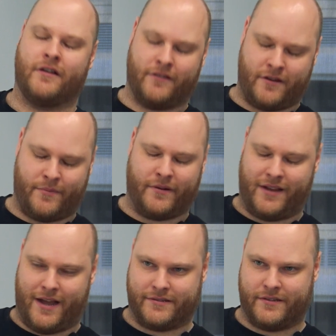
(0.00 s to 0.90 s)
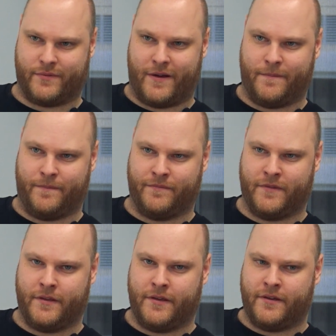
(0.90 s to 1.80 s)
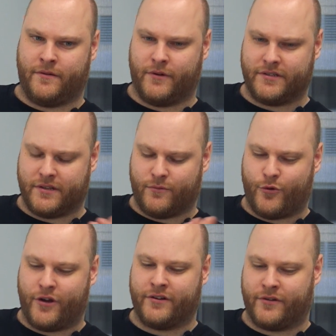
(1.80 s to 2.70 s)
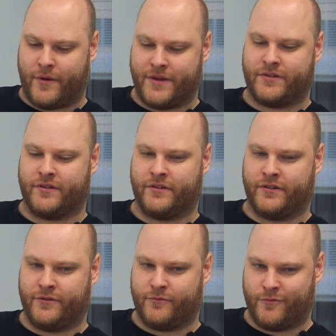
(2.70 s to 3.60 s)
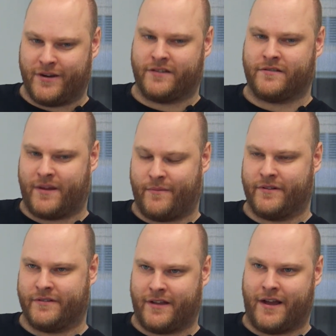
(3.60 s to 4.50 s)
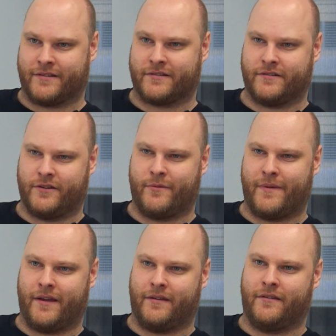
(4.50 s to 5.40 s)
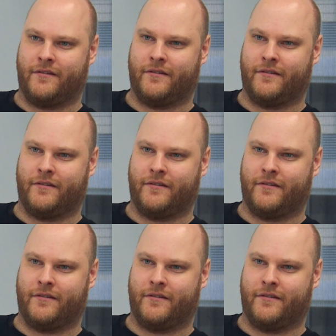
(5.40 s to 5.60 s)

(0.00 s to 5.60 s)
a lot of podcasts as well. Mm-hmm. What's the one question you wish someone asks you about?